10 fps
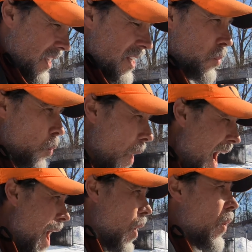That's
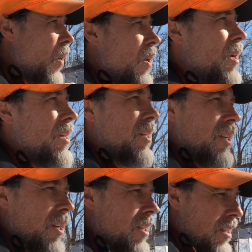wow.
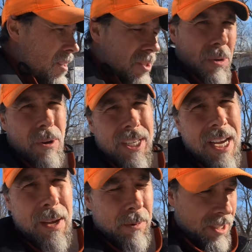Story
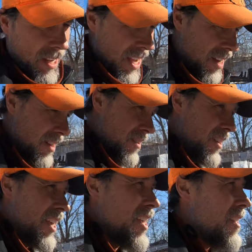time with Stan,
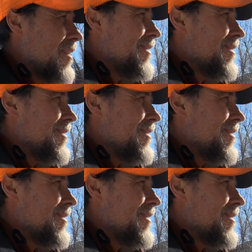right?